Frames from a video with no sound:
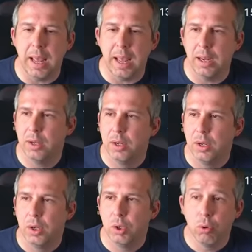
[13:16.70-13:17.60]
there
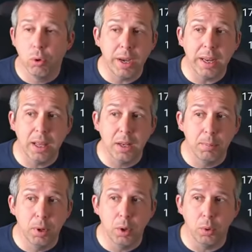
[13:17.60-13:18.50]
Creodan the
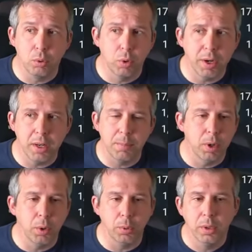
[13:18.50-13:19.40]
Blue.
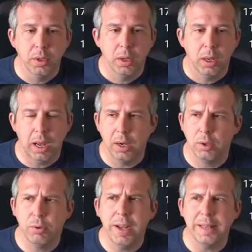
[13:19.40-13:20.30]
I'm
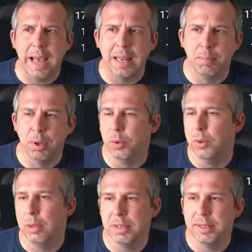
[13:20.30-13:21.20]

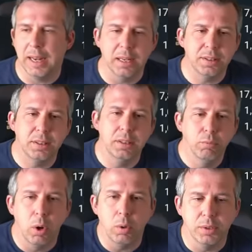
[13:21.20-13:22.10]
going to say that
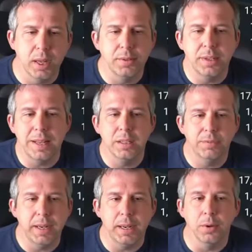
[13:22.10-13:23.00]
wrong tons in this
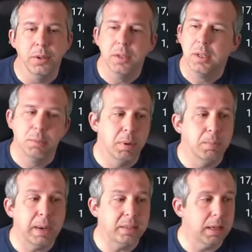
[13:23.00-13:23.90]
video.
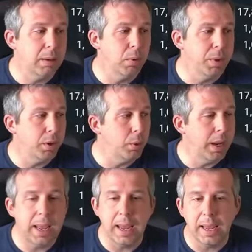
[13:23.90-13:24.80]
But basically what we do
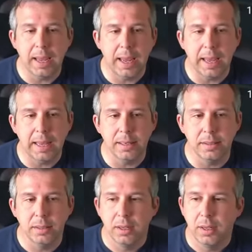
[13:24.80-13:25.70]
here
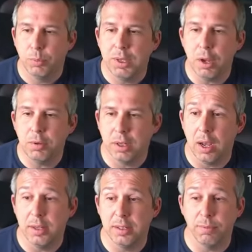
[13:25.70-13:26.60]
is we
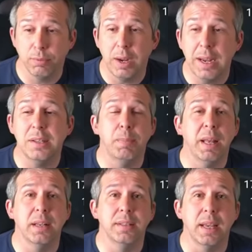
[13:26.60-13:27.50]
utilize the freeze
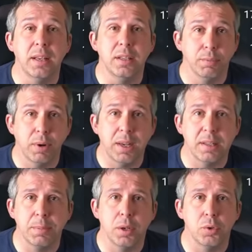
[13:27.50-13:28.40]
ability to freeze
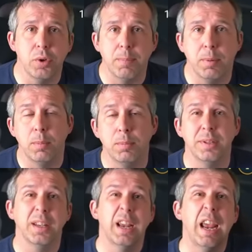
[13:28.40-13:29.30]
some of those dread
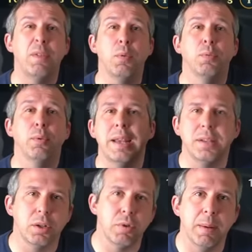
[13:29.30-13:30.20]
bombs. If you
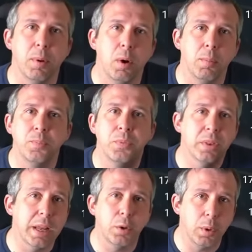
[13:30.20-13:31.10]
freeze a dread bomb,
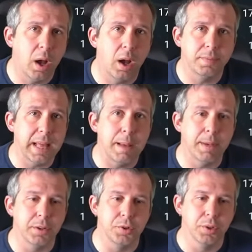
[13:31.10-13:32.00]
they do half
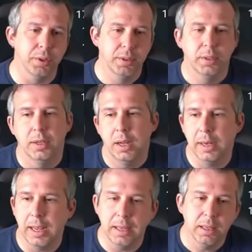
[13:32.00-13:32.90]
damage.
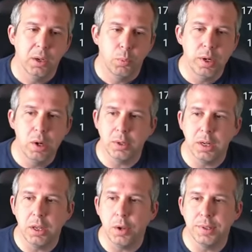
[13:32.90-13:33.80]
Okay, we're not
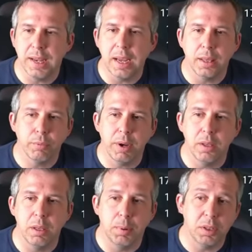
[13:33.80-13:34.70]
going to use his A3
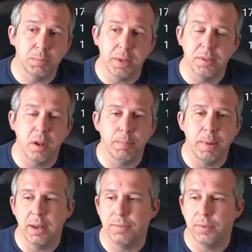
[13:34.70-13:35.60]
on the boss, but it's not
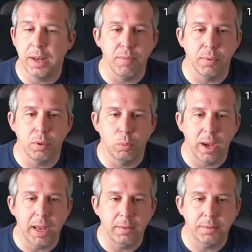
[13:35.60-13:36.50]
bad for getting through the
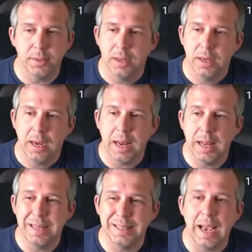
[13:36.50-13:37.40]
waves. And
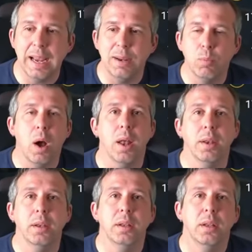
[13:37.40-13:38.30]
then his
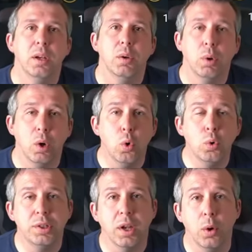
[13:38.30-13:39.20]
A1 will
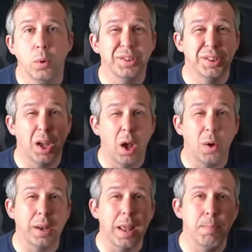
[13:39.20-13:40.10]
also
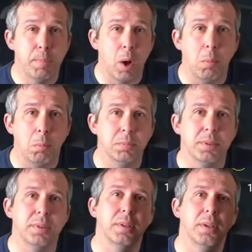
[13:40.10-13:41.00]
target
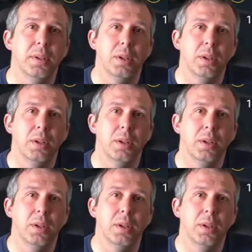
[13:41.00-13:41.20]
bombs